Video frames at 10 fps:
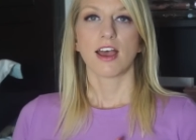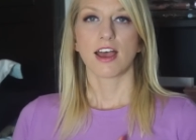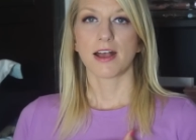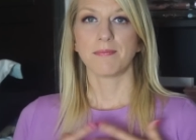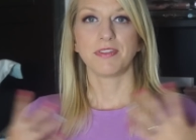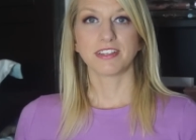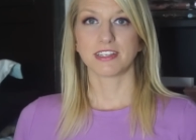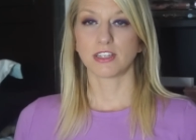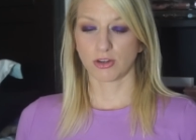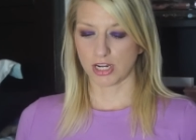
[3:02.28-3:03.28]
Um, this
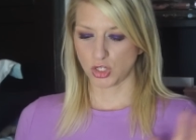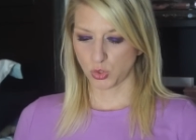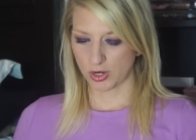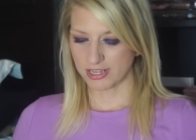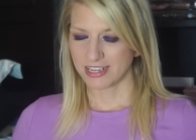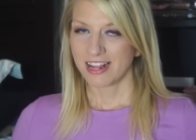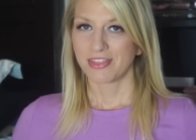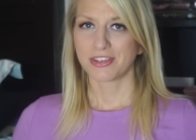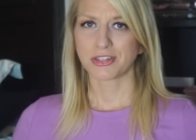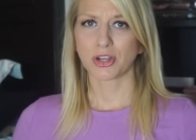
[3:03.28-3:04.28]
is a great choice.
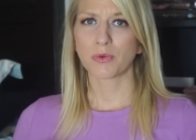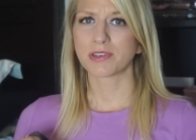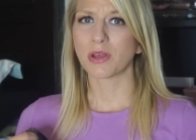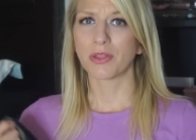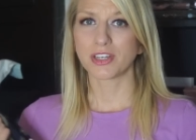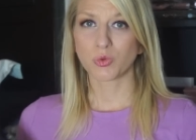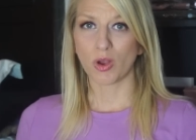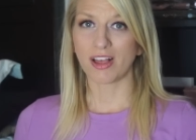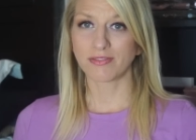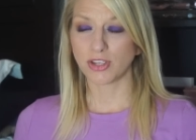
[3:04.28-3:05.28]
The skirt was only
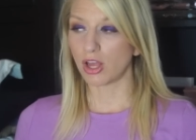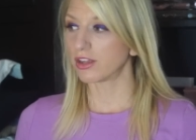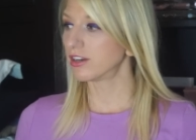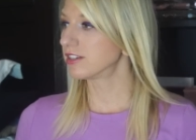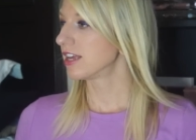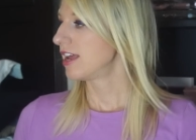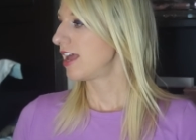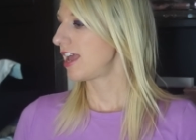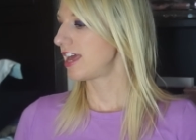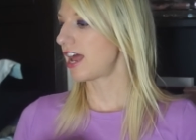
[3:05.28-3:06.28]
$12
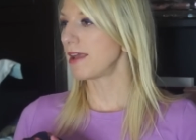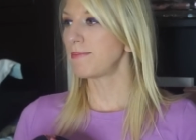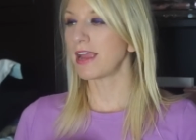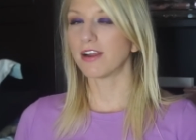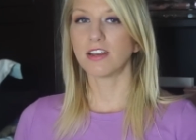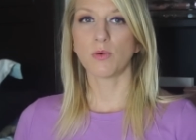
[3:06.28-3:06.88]
and I paired